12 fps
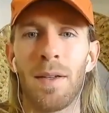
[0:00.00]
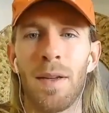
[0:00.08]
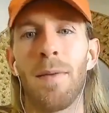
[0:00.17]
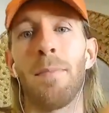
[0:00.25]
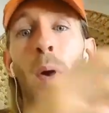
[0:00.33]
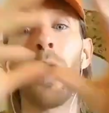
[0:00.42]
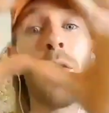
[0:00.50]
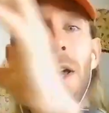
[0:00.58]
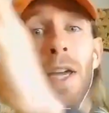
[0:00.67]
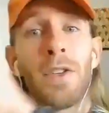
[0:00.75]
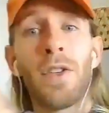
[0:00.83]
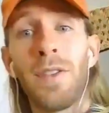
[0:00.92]

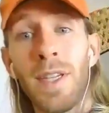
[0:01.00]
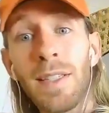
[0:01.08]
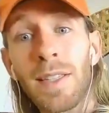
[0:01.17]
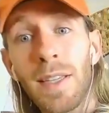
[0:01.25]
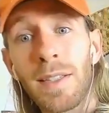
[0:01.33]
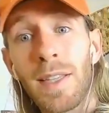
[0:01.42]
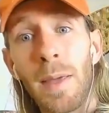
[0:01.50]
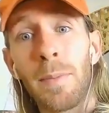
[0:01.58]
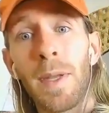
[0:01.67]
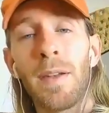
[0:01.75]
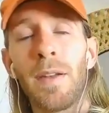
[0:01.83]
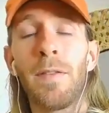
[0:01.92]
Motivation,
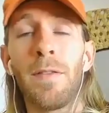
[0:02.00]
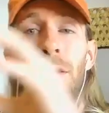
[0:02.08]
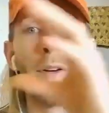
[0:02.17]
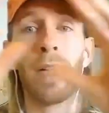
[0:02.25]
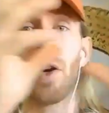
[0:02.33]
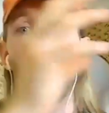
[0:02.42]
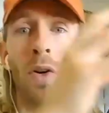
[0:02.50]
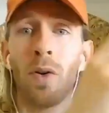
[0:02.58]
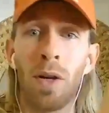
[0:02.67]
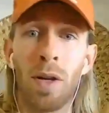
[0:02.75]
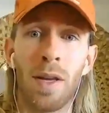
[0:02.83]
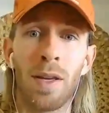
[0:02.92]
discontentment, feeling whole,
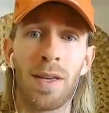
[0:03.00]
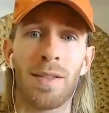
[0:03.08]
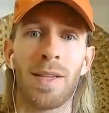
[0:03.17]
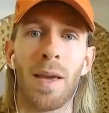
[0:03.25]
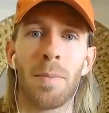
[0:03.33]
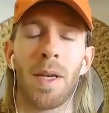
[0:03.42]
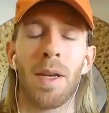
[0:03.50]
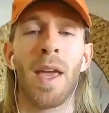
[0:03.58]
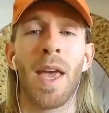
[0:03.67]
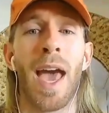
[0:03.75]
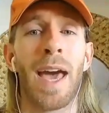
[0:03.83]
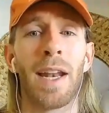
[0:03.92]
contentment.
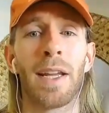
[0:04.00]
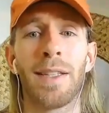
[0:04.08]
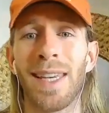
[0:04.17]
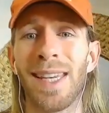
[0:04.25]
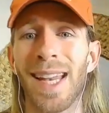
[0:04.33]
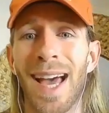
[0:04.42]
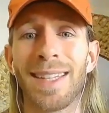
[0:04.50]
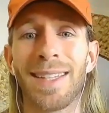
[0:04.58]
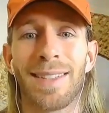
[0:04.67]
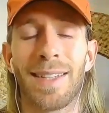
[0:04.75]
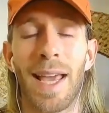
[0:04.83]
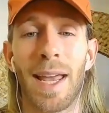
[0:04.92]
And I didn't
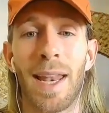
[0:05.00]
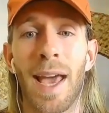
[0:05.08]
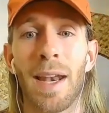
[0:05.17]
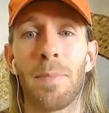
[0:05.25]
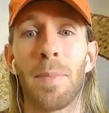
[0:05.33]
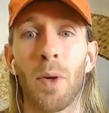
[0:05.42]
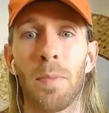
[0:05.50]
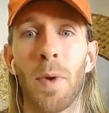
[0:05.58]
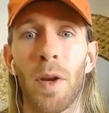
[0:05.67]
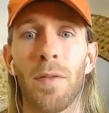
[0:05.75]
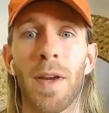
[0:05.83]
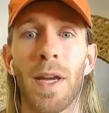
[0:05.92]
understand how to build
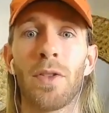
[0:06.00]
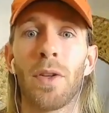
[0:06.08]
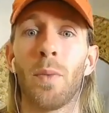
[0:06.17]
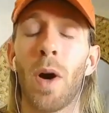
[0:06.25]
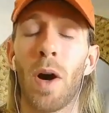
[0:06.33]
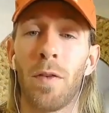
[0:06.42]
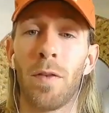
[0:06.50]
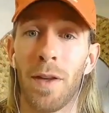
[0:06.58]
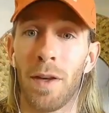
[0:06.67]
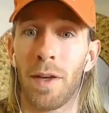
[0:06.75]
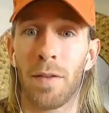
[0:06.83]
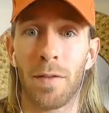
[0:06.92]
motivation while
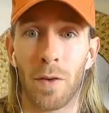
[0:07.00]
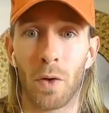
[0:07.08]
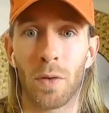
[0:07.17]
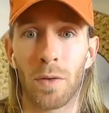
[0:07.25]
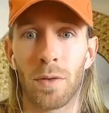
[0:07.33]
feeling full.